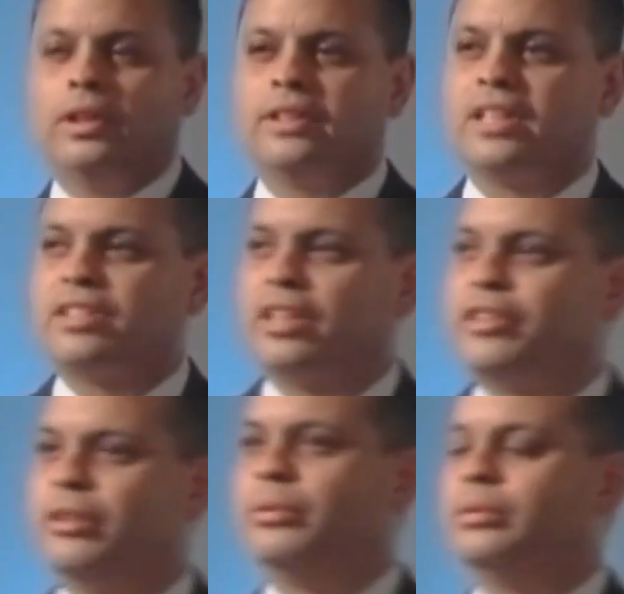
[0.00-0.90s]
as I said to
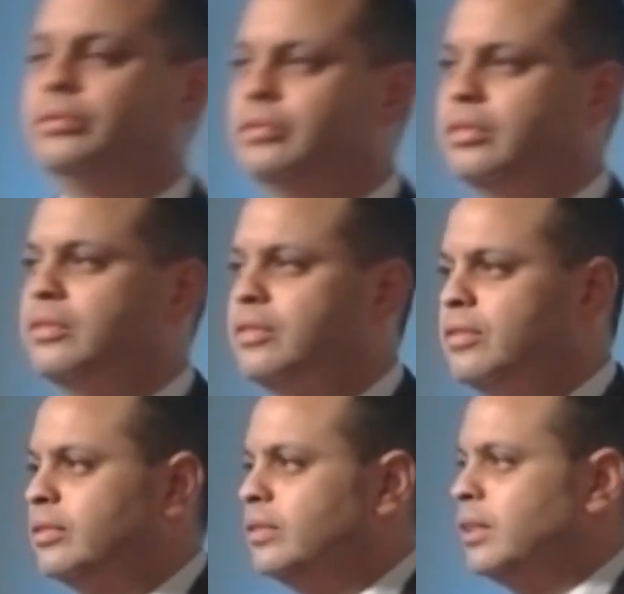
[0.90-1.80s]
you
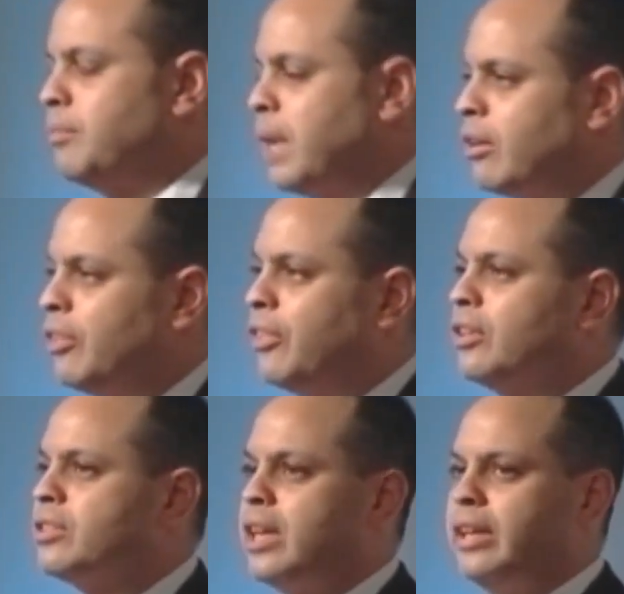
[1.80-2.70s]
back on
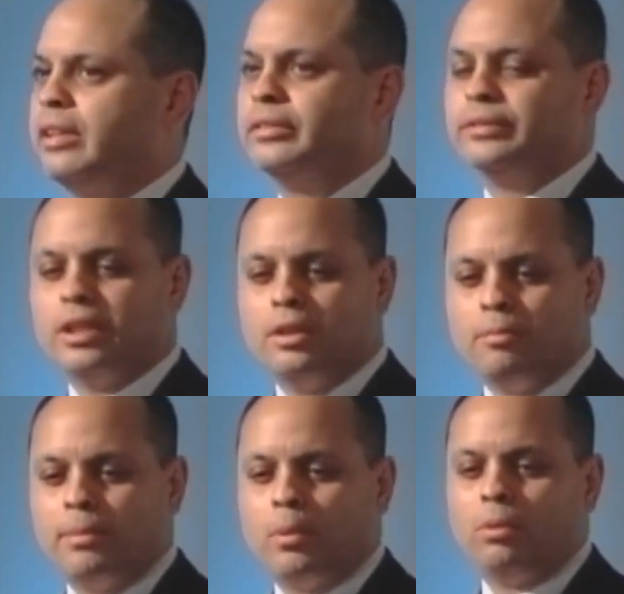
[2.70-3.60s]
Thursday,
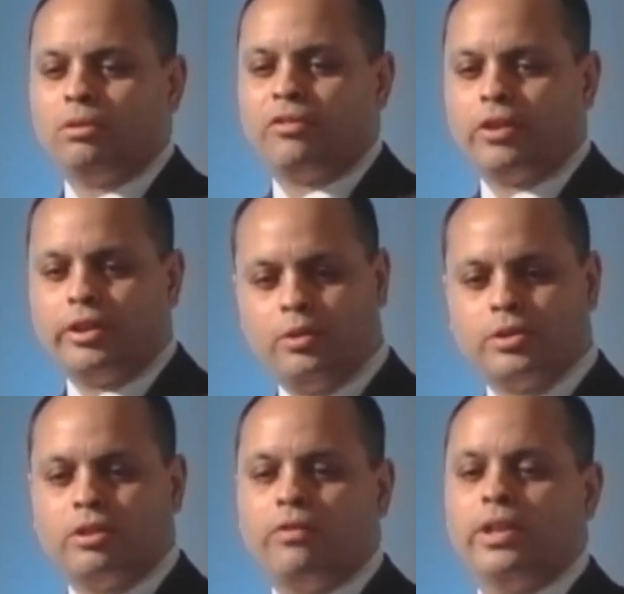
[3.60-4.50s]
people will refer to you as an
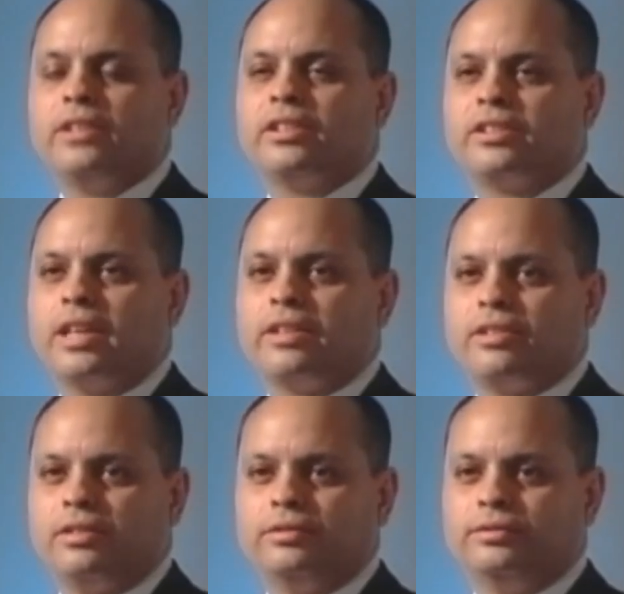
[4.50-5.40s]
overnight success.
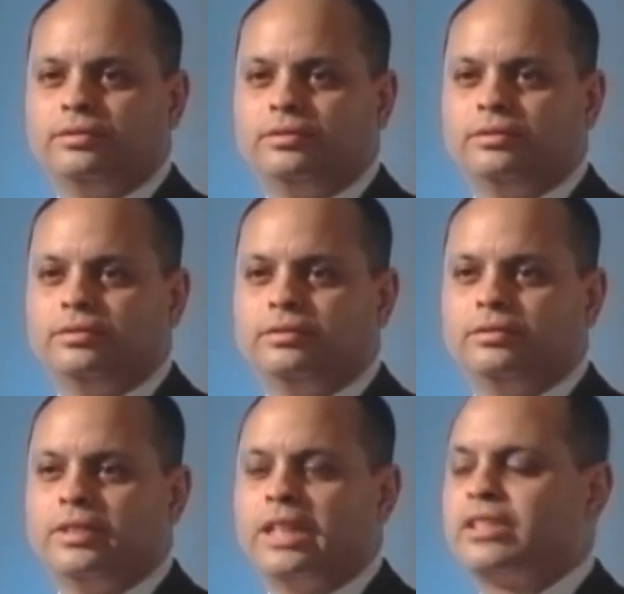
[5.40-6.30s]

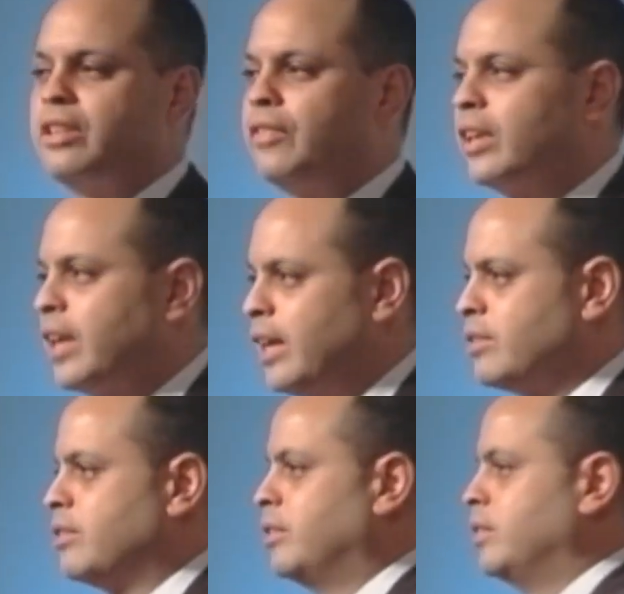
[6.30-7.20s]
That's never the
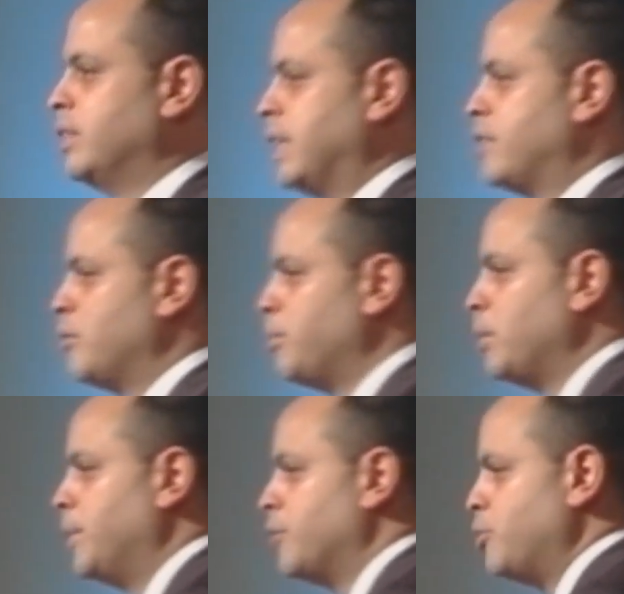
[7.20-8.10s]
case. That's simply
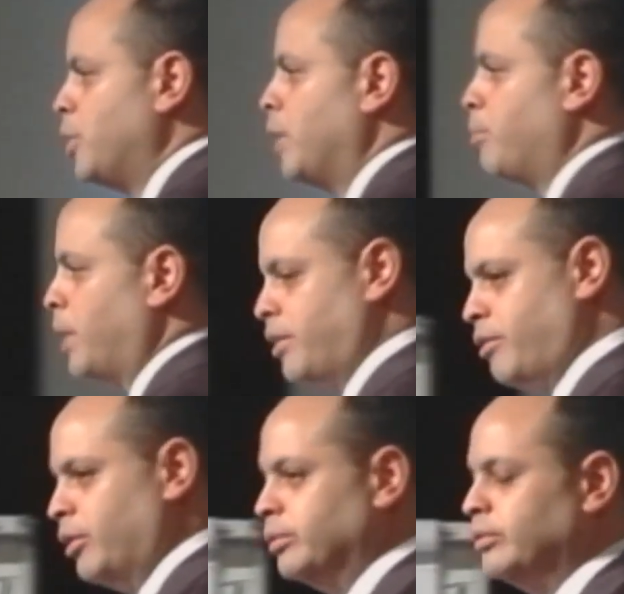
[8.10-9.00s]
because you hit breakthrough.